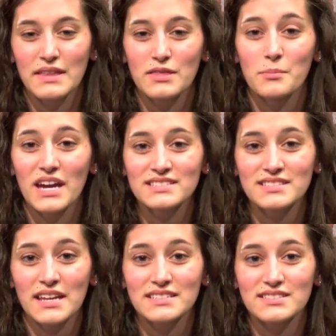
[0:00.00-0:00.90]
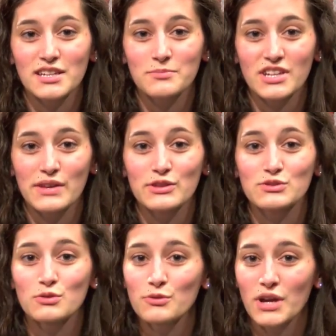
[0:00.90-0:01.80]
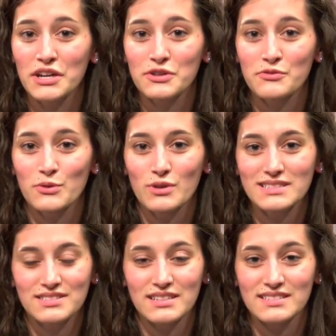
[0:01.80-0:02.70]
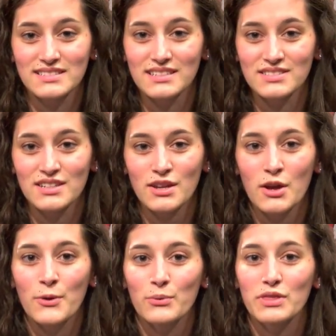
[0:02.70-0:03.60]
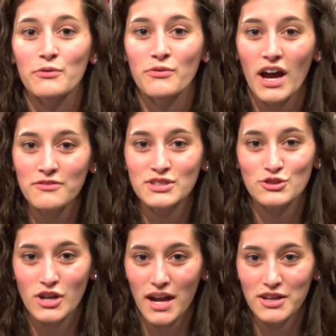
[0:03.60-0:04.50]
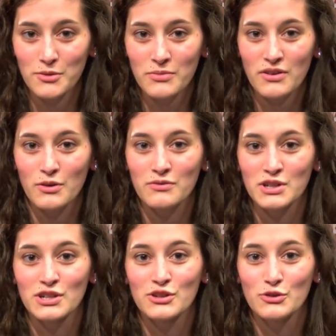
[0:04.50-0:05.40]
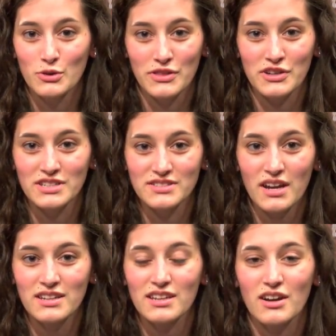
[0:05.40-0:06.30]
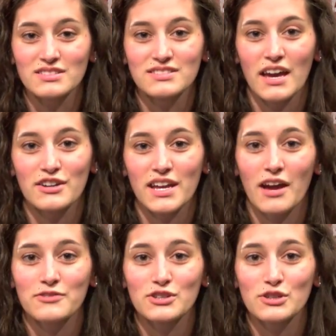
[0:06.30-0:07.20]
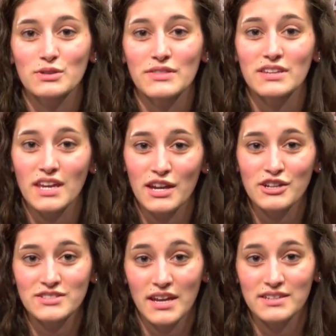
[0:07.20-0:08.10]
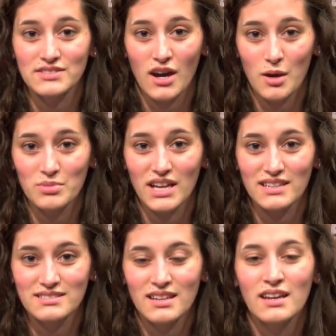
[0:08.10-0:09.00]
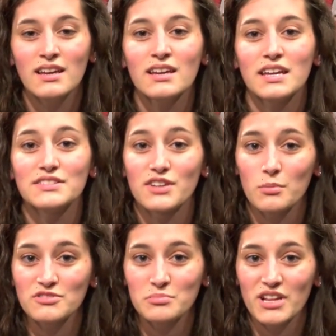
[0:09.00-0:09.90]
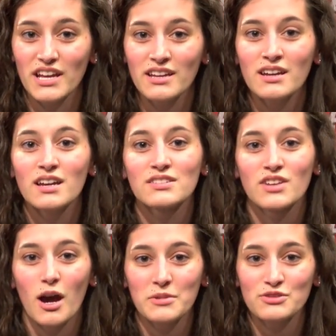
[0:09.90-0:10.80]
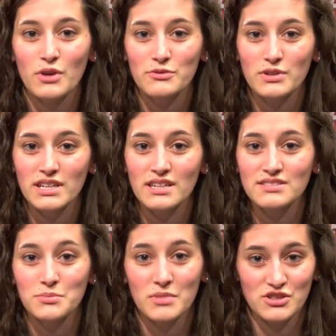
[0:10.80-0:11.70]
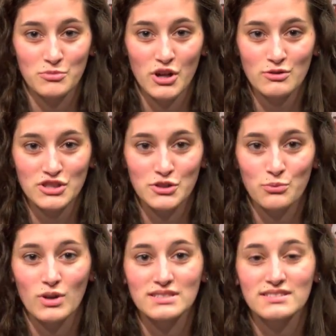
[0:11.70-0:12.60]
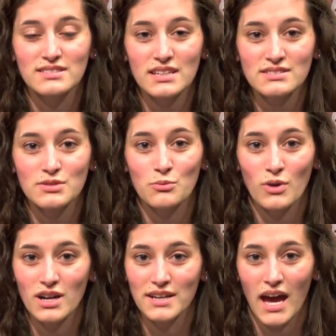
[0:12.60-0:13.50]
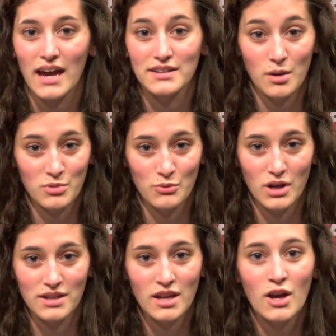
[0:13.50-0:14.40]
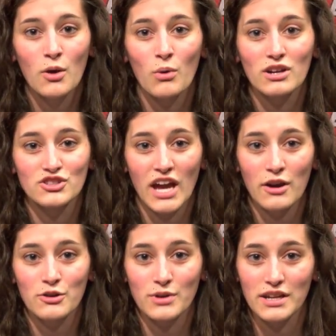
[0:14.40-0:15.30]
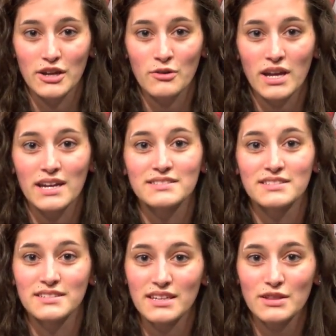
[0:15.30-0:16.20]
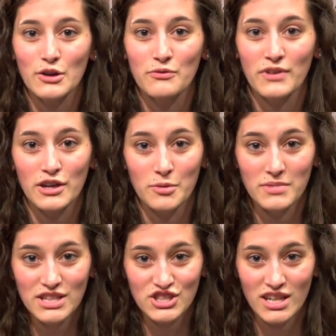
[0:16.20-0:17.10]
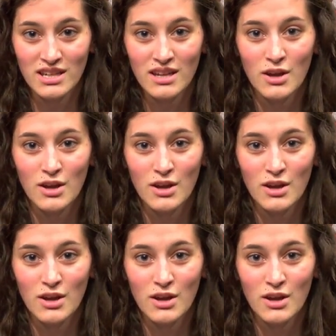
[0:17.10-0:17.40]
The men's tennis team tied the school record for wins in a season with a 5-2 triumph over Northern Kentucky on Saturday afternoon at the Jaeger Tennis Complex. In doubles play, Thomas Rodriguez and Mitch Marosher won 6-1 at number 1, while João Guerrero and Danilo Veremicic